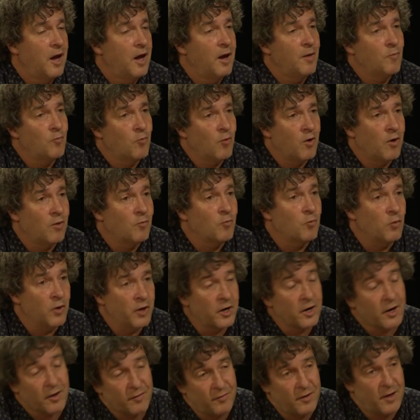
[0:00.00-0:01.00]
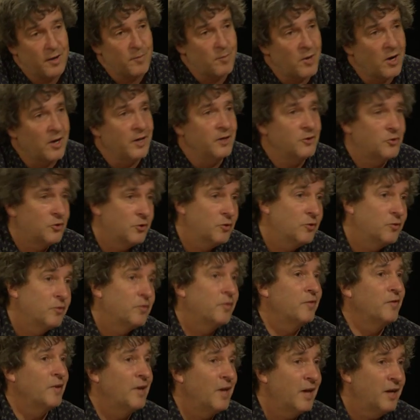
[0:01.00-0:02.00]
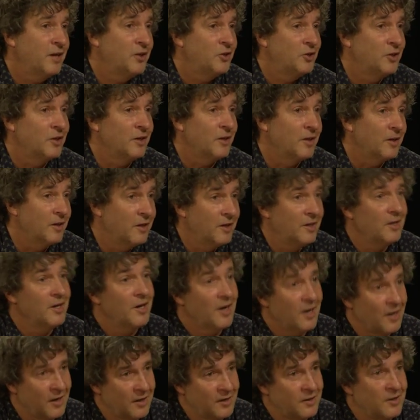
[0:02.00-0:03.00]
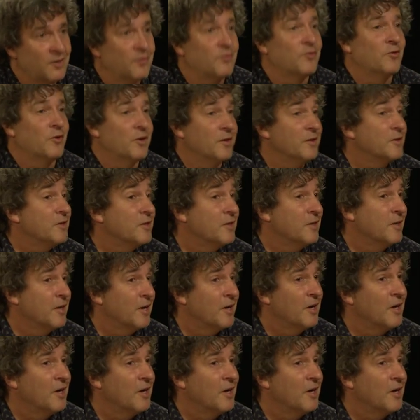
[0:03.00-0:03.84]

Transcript: what work they might do for the nation are different.